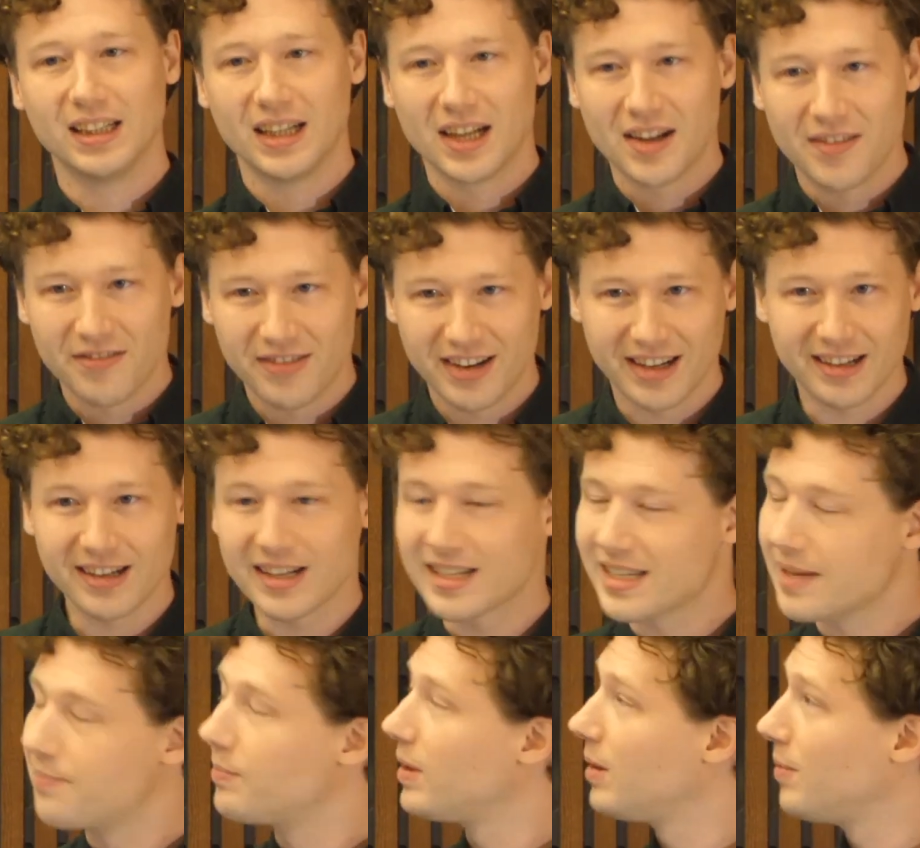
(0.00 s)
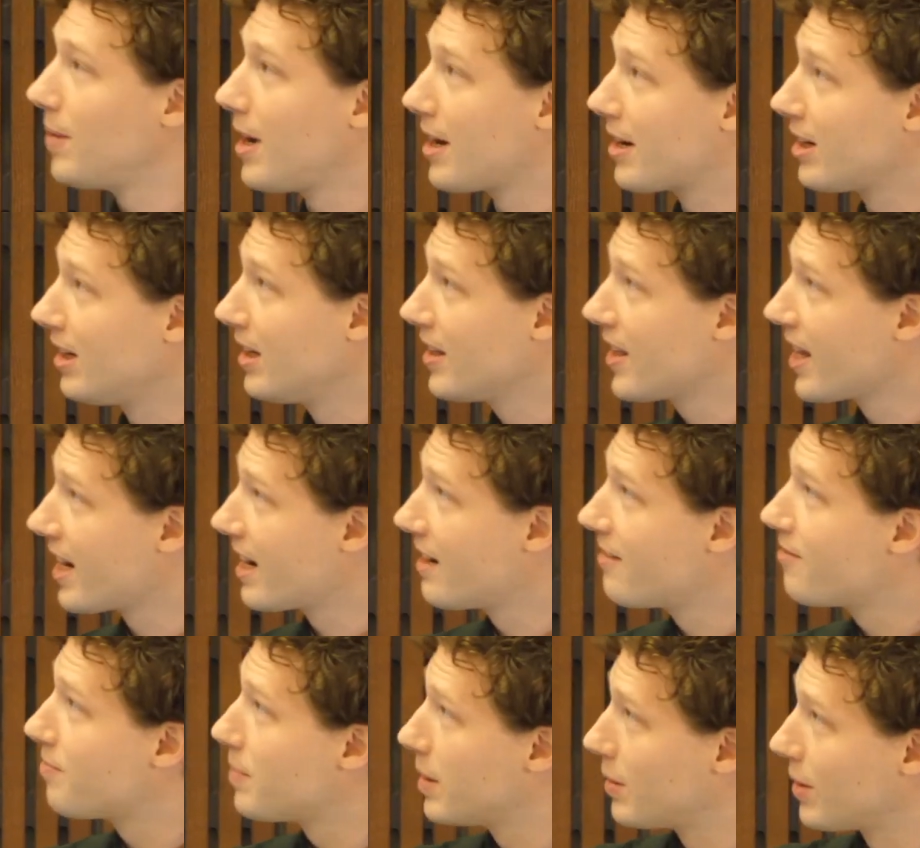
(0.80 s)
very simple model that
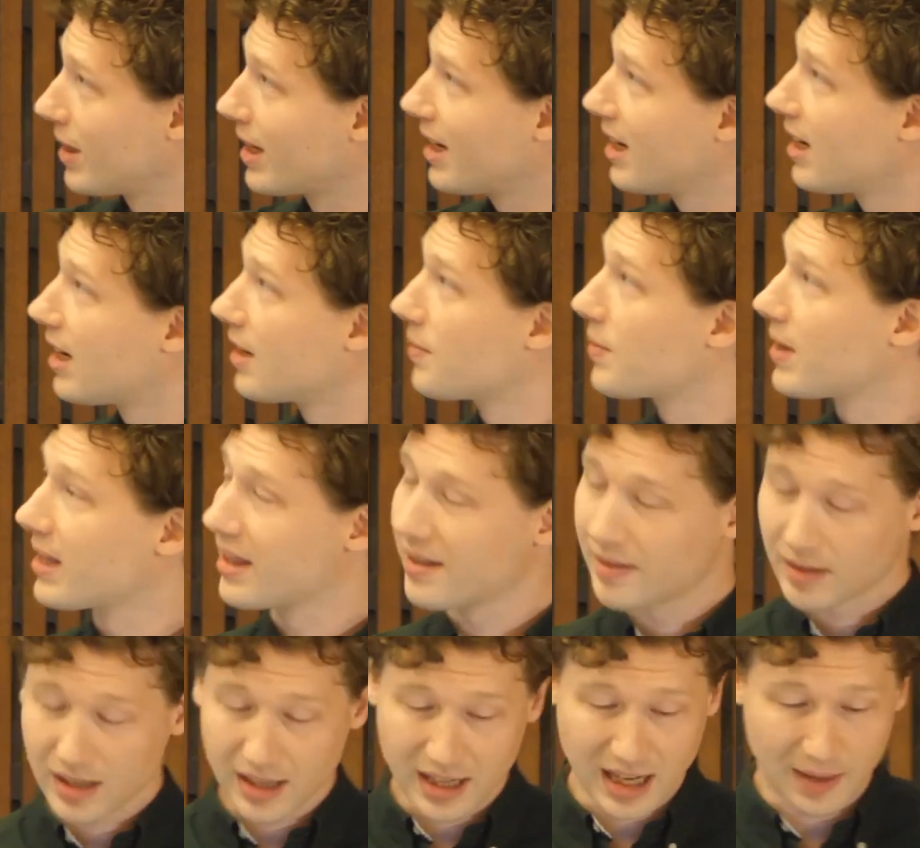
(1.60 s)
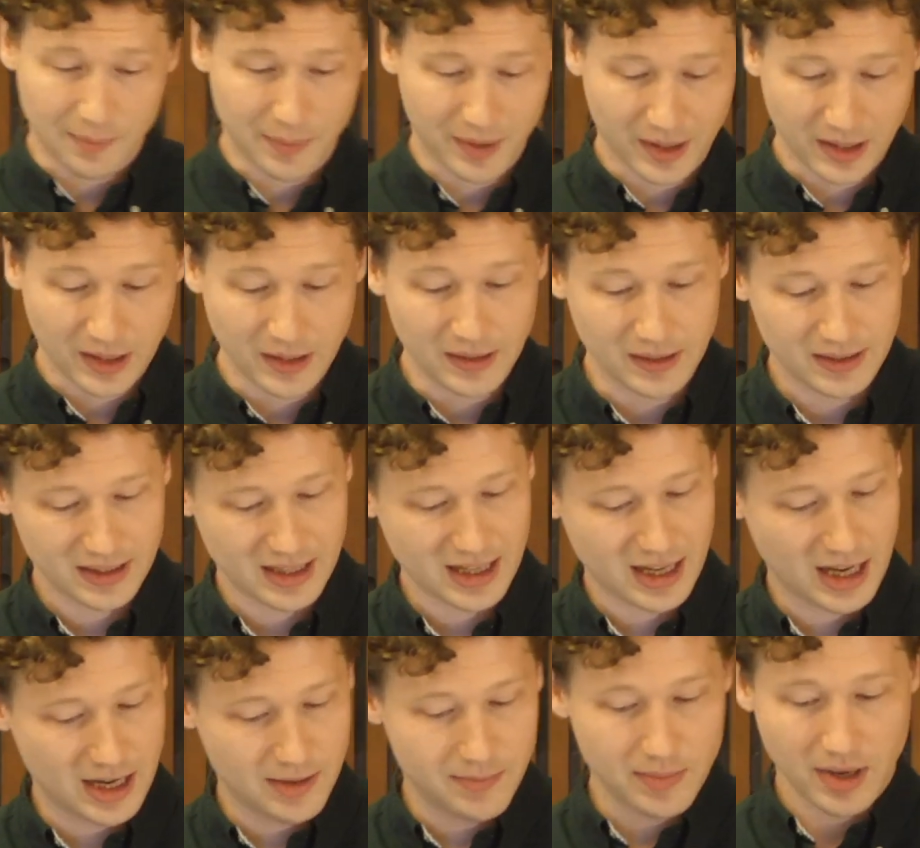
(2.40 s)
I've been working on with a couple
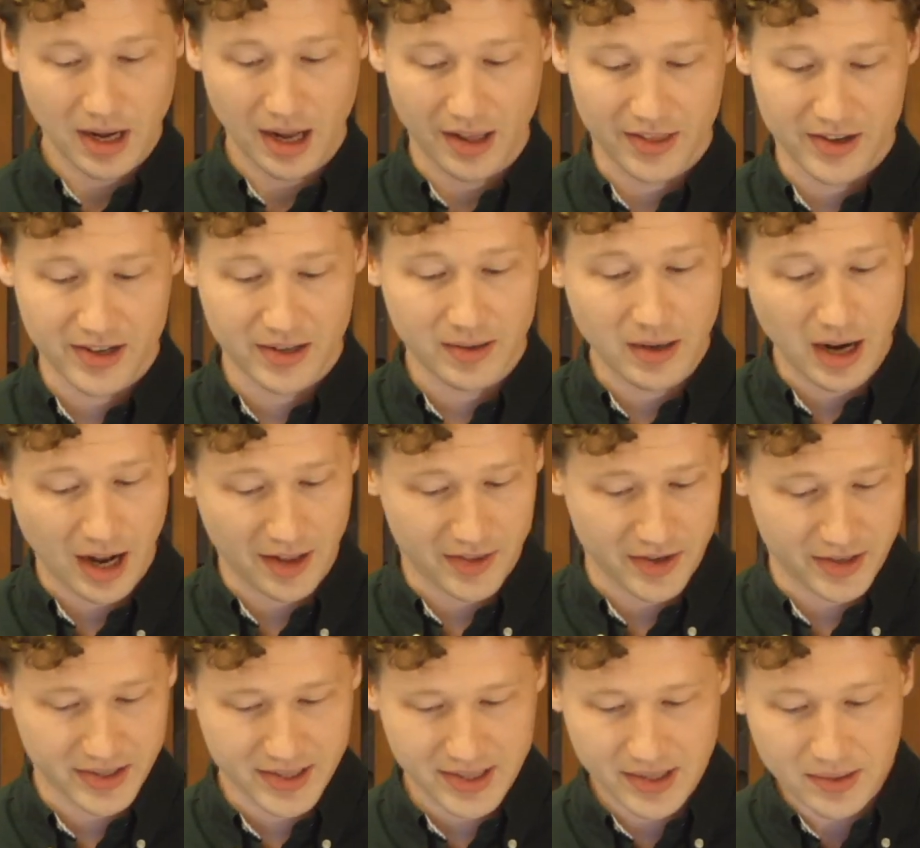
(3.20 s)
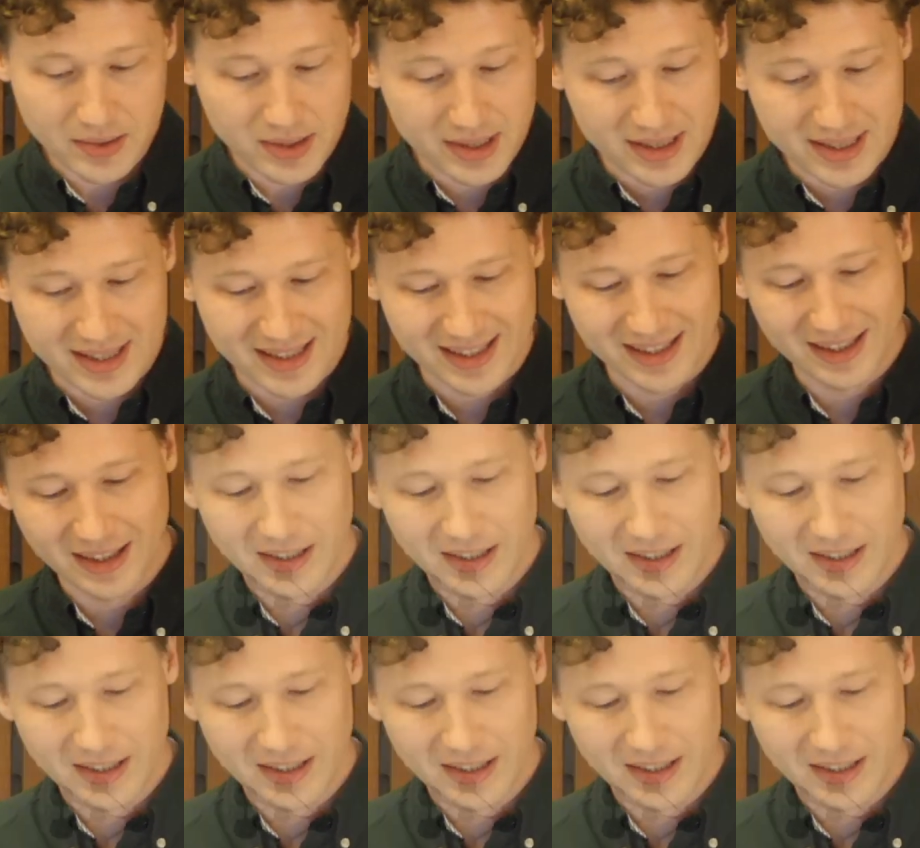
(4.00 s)
other students,